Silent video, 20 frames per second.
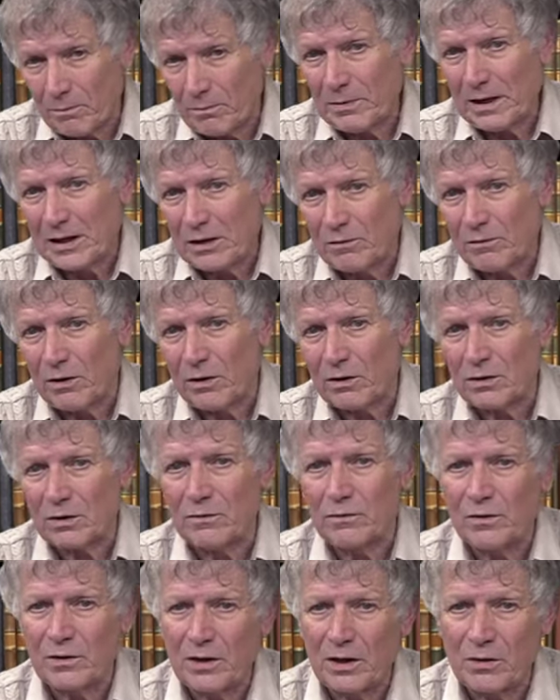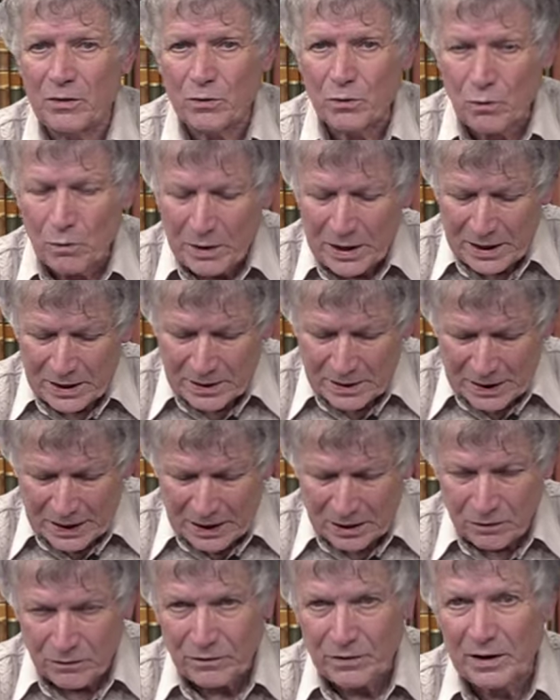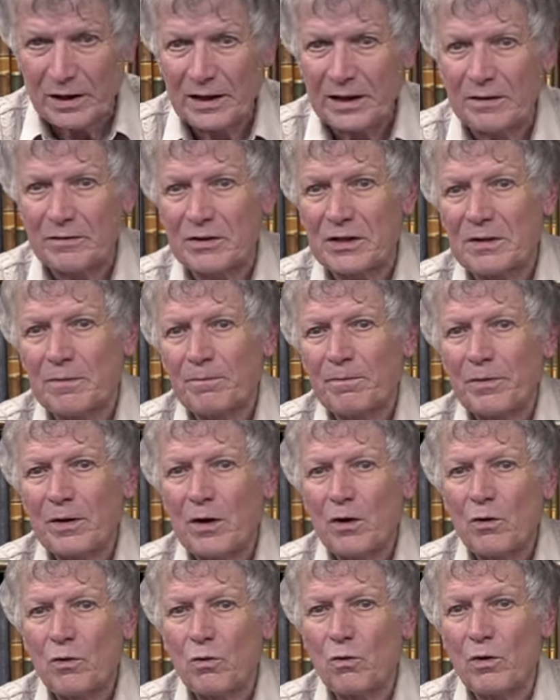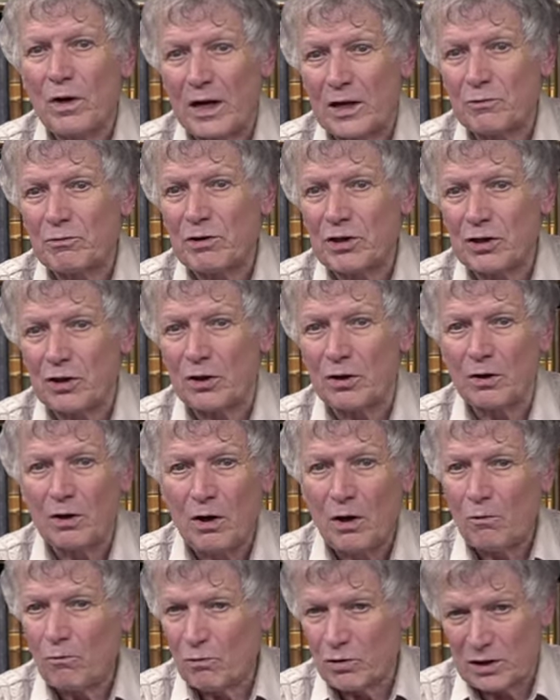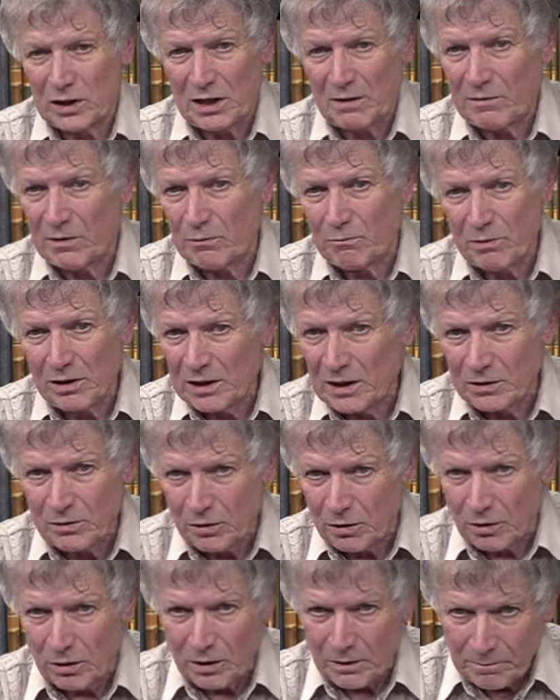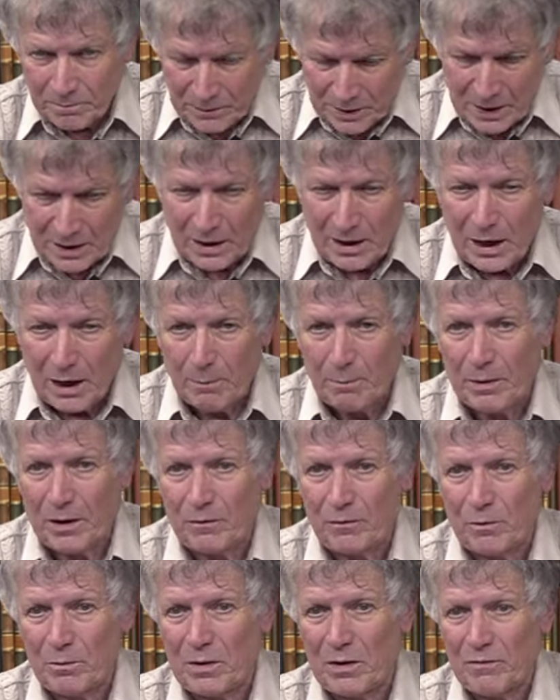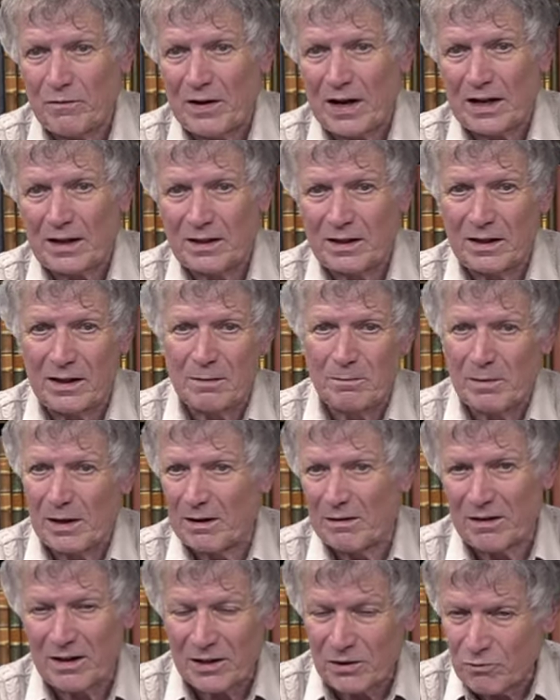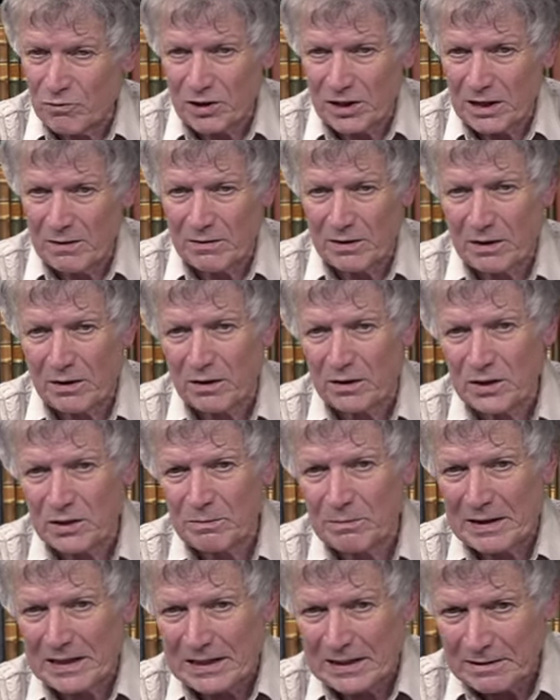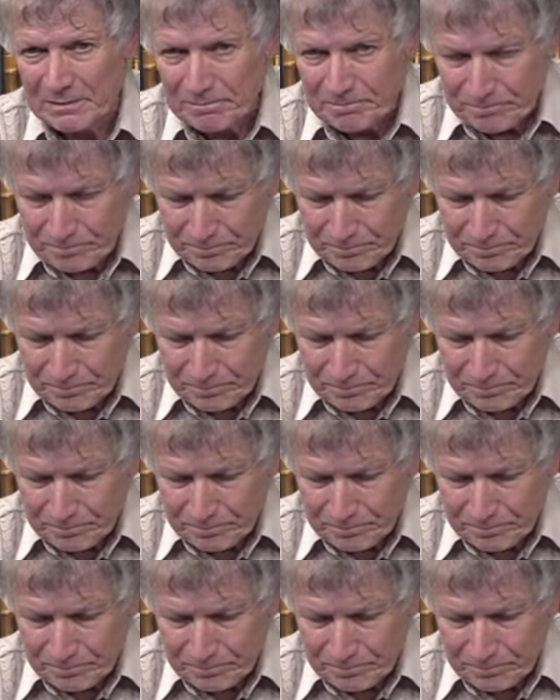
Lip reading: maid of honor for the new queen, Anne of Cleves, who, as we saw, was never queen at all, apart from the fact that the marriage was never consummated.